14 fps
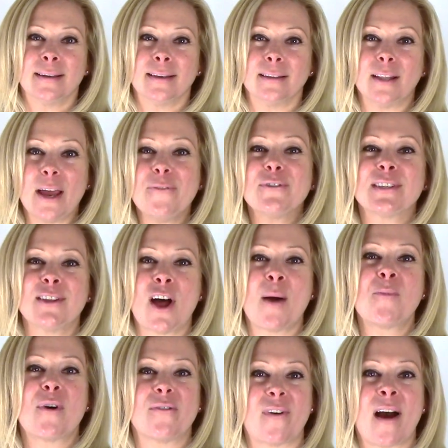Life is a lot
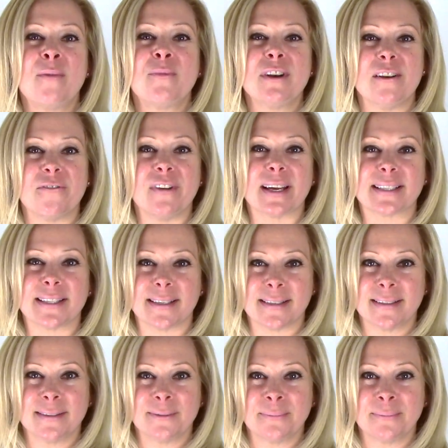more fun when you fix it.